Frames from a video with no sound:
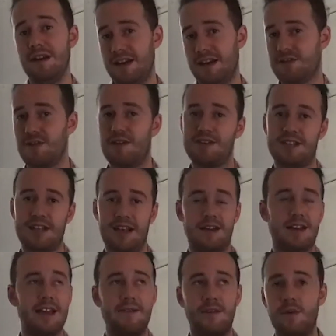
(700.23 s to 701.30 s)
It's not like, say, like
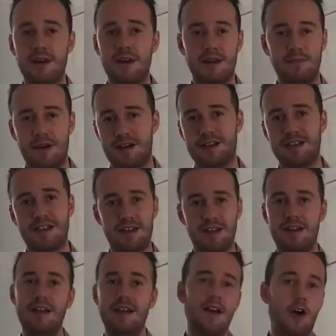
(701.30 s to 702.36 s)
if you work in marketing, you can
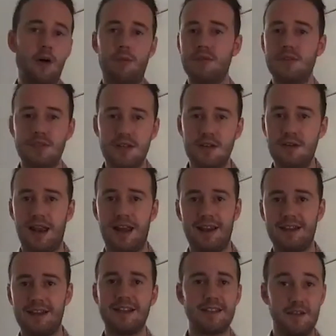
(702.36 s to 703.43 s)
hop onto Google
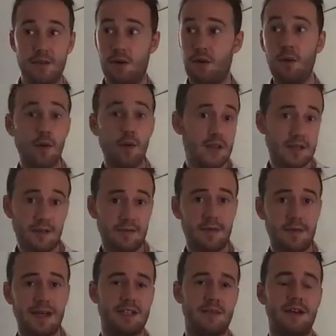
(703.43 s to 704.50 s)
Analytics and you've got all this
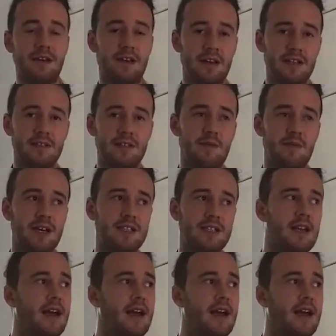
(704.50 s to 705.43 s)
information about your customer base.